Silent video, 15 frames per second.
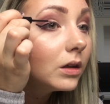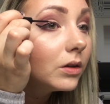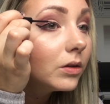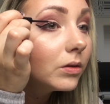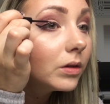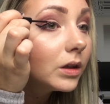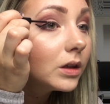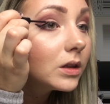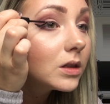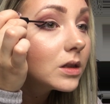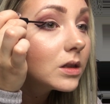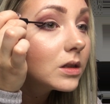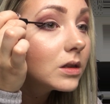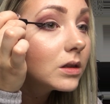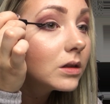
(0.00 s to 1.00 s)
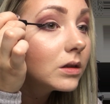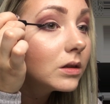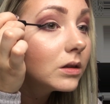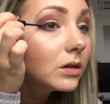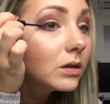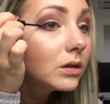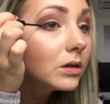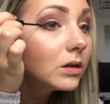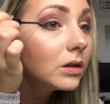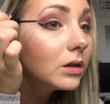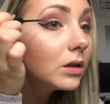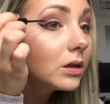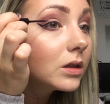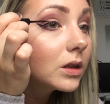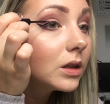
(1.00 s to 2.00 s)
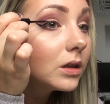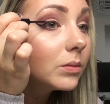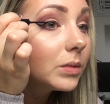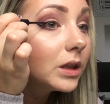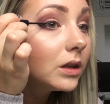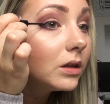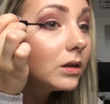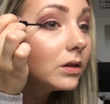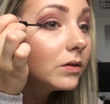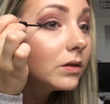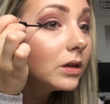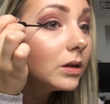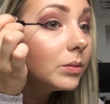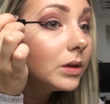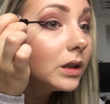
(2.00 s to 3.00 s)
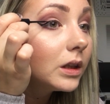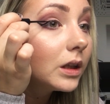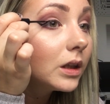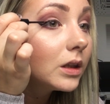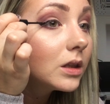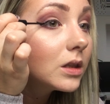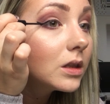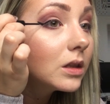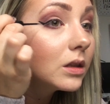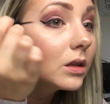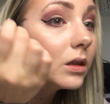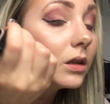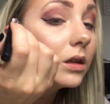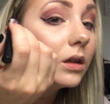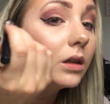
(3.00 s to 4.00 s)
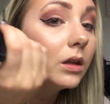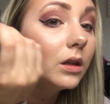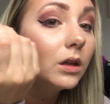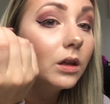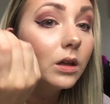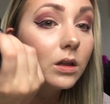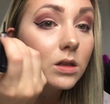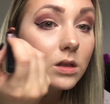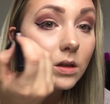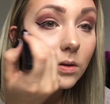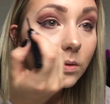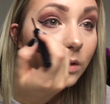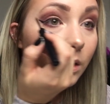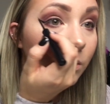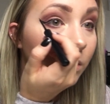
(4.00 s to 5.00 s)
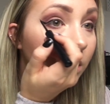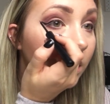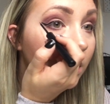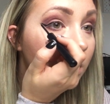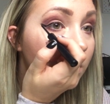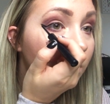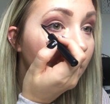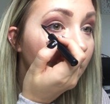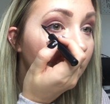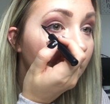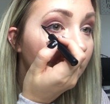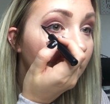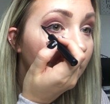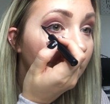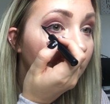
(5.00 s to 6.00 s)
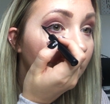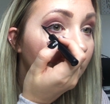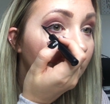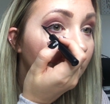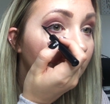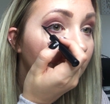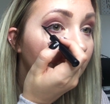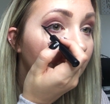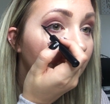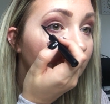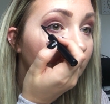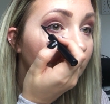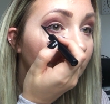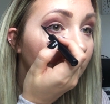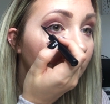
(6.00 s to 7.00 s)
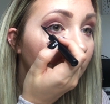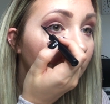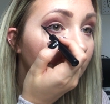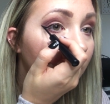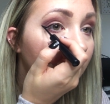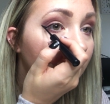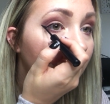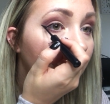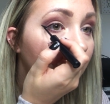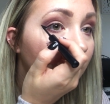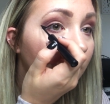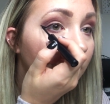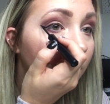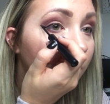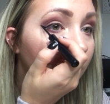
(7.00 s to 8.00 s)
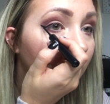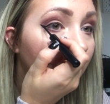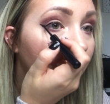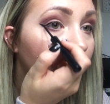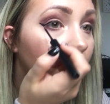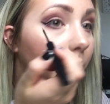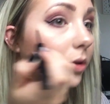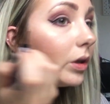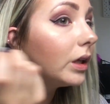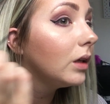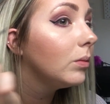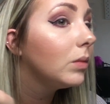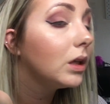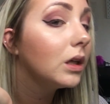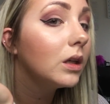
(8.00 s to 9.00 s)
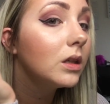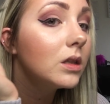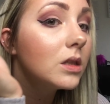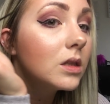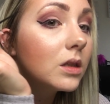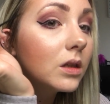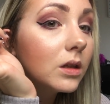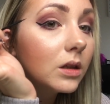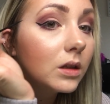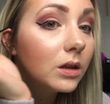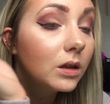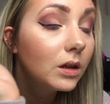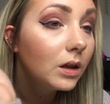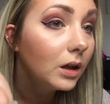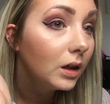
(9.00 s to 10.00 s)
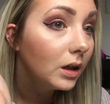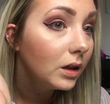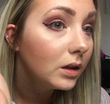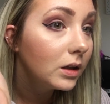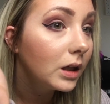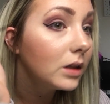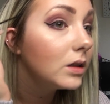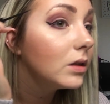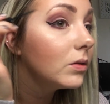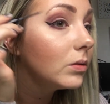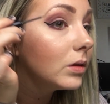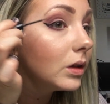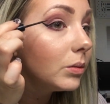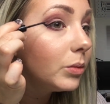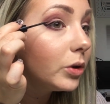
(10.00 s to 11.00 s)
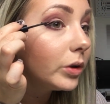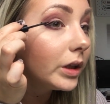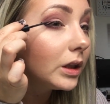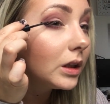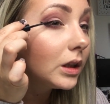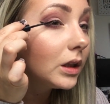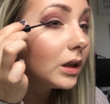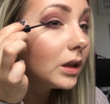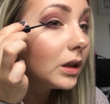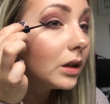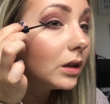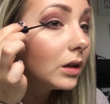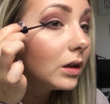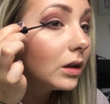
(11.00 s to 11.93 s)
Otherwise, it's gonna be all over the place. So then with this one, I'm gonna draw a little bit of a point because that didn't really point it.